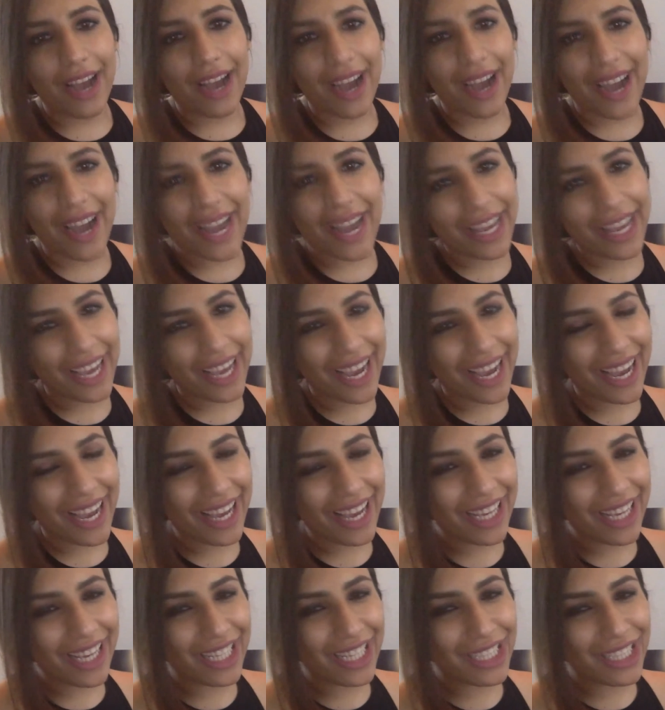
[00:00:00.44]
Hi
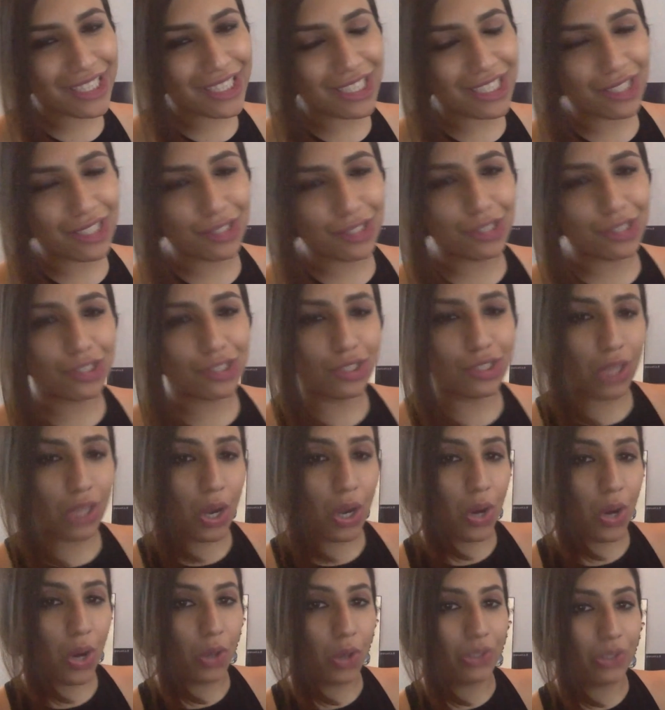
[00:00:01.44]
guys,
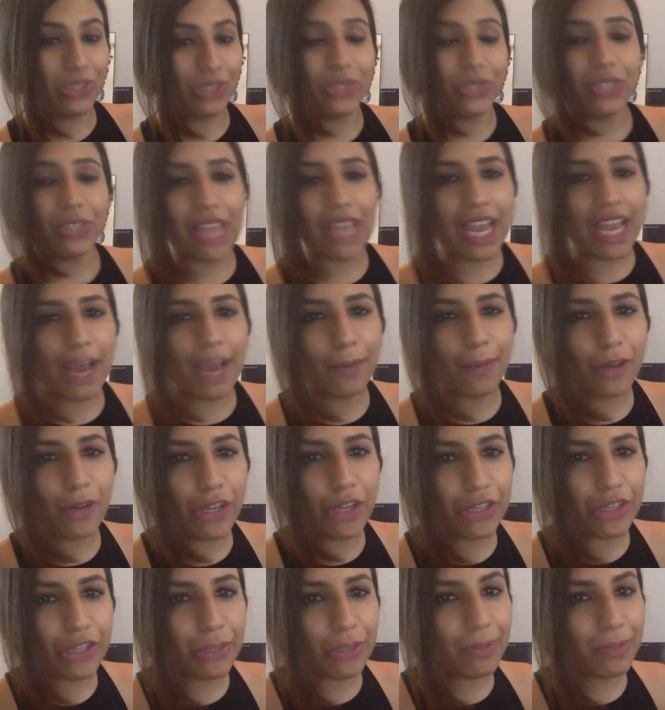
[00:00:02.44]
so today I'm
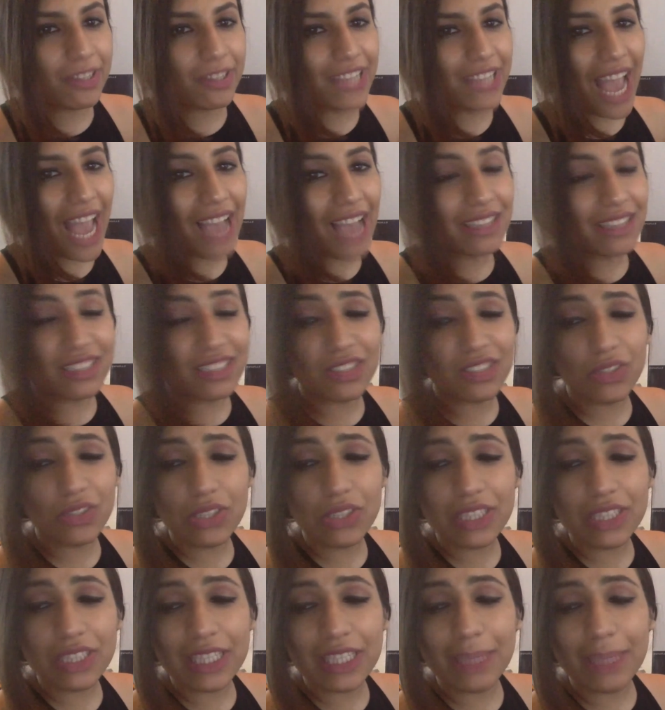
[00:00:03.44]
going to be reacting
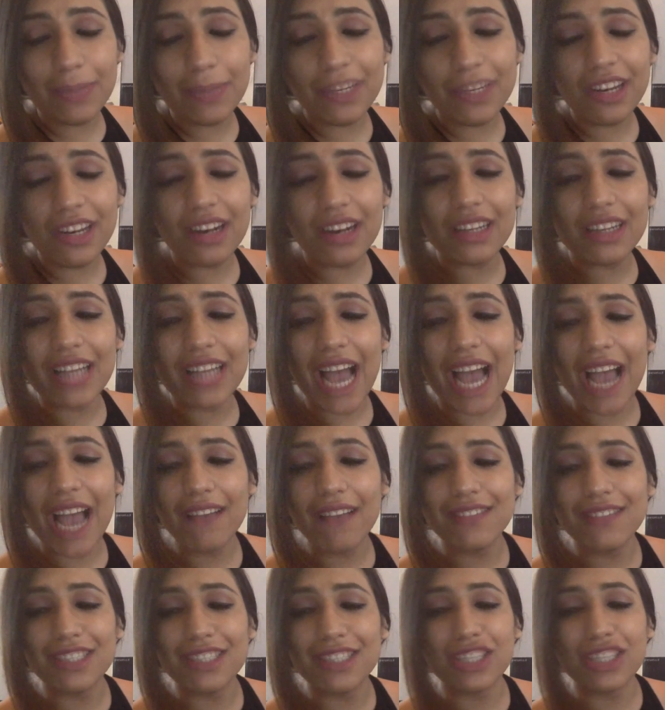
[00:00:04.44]
to DPR
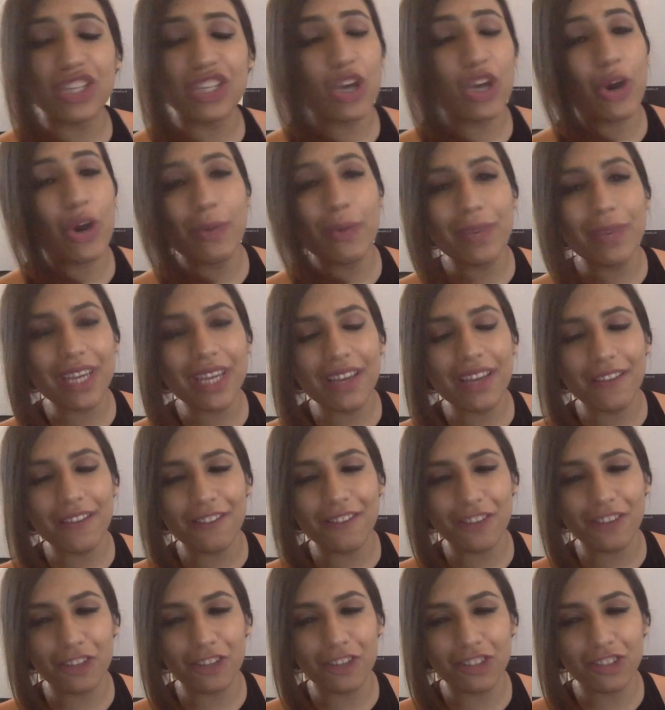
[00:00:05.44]
Live's
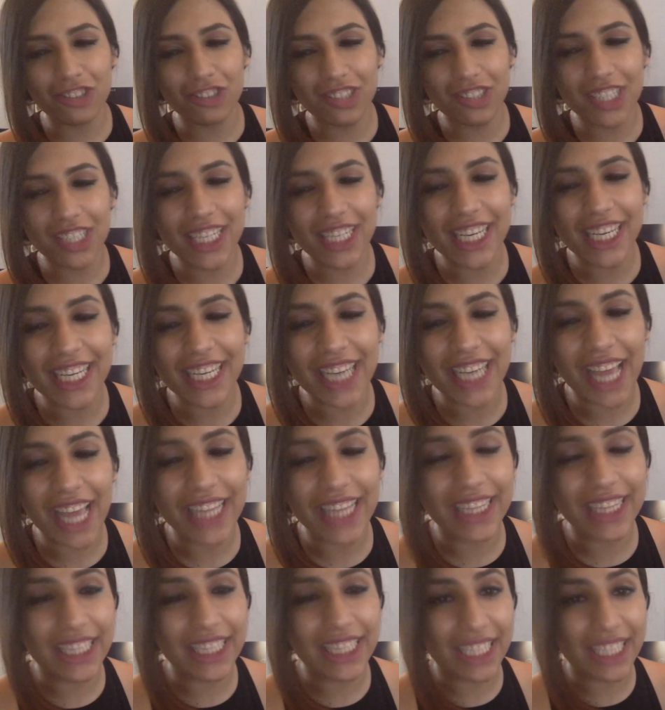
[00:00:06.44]
Nomi featuring
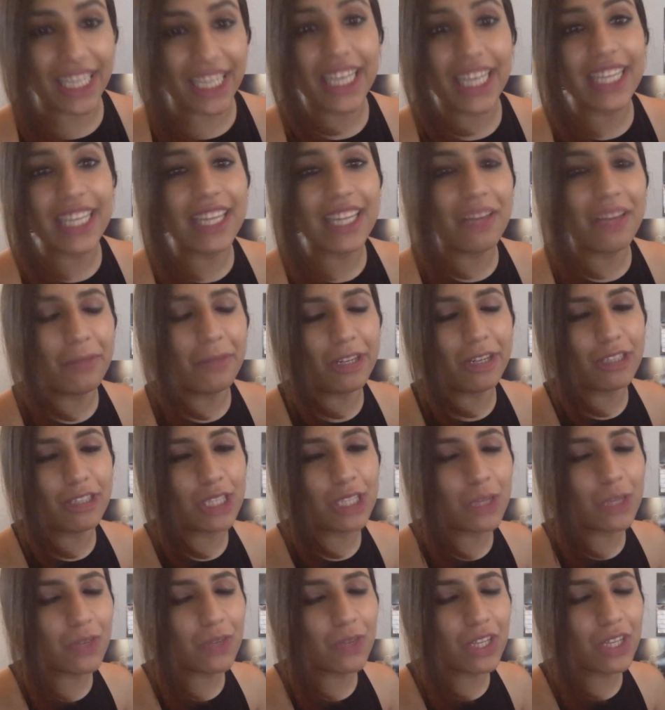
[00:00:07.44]
Dean
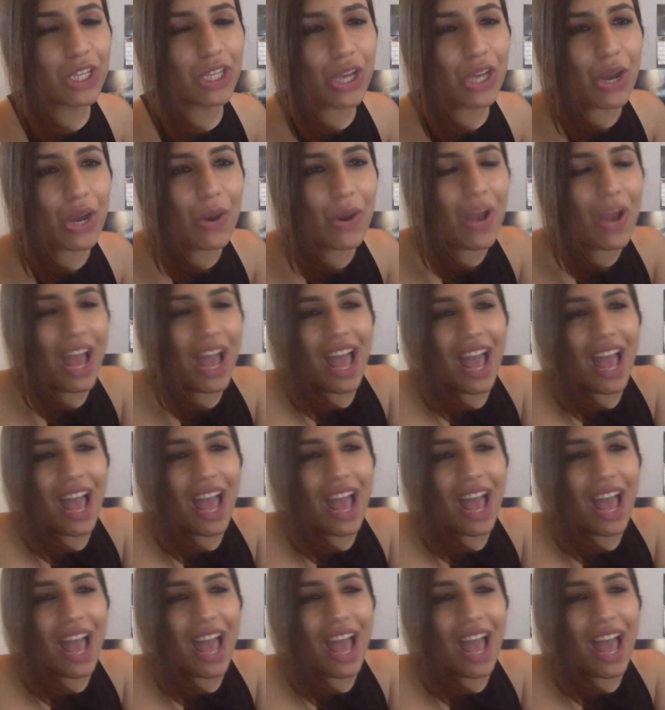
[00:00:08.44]
music video. Um,